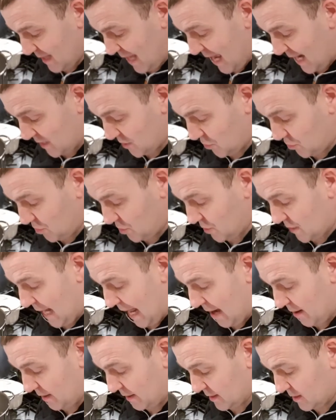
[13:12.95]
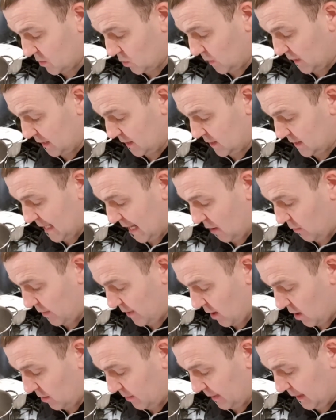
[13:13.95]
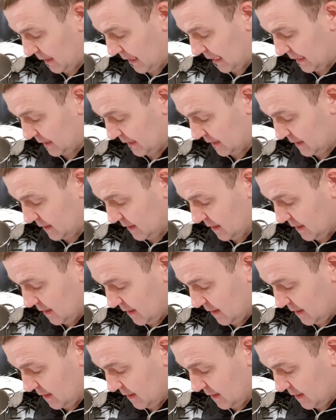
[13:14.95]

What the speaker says: extra stout and a sweet stout with oatmeal added.